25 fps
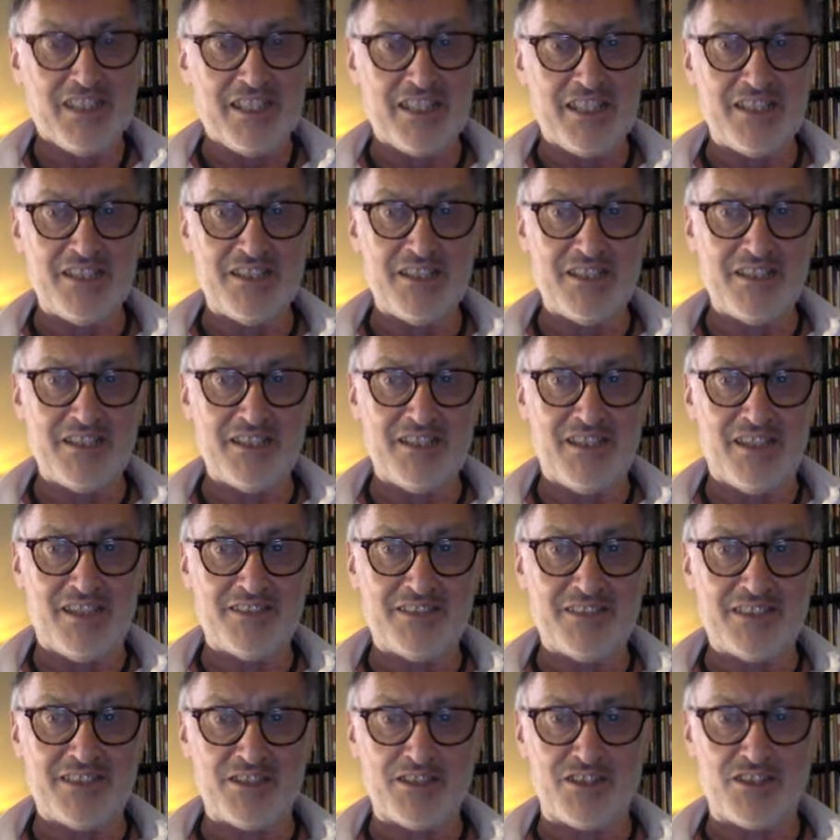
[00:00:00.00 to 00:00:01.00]
he, he I
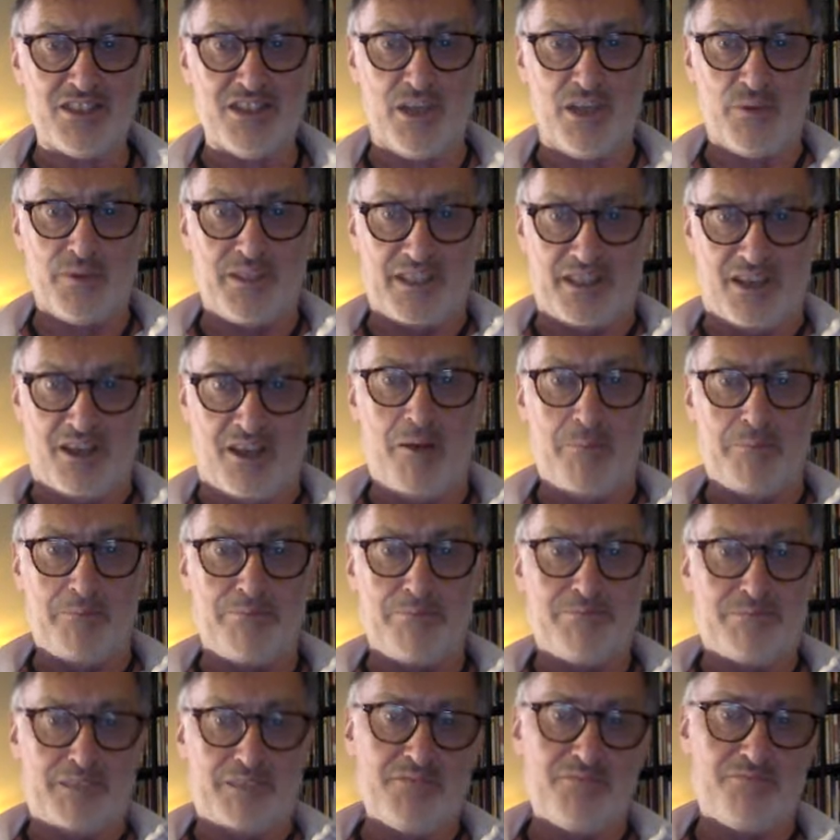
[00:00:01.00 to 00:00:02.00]
think he's slowing
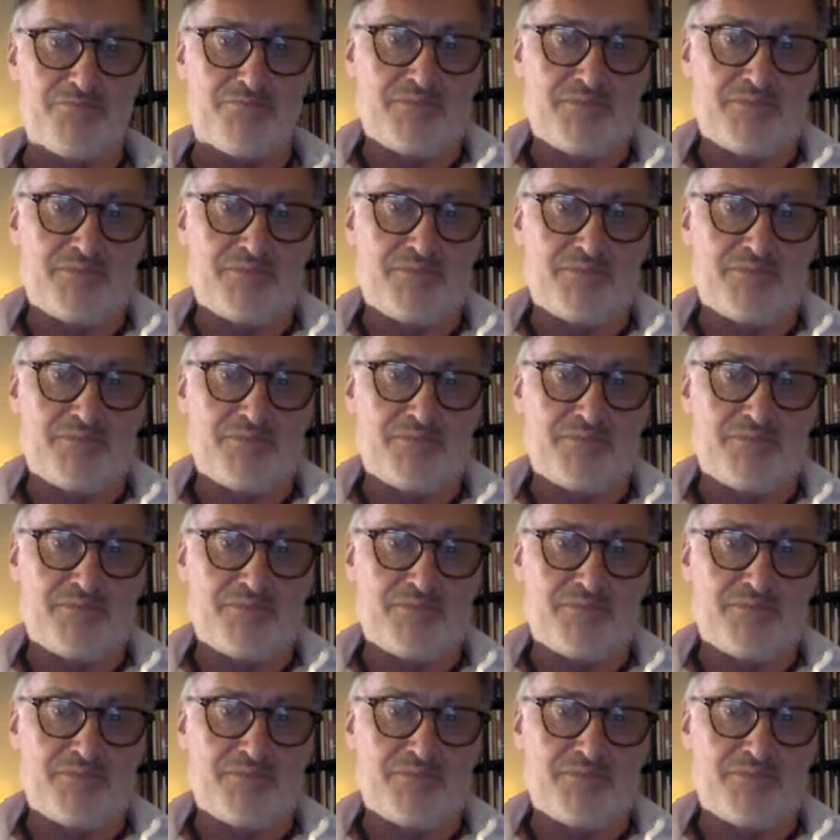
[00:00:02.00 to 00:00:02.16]
up, and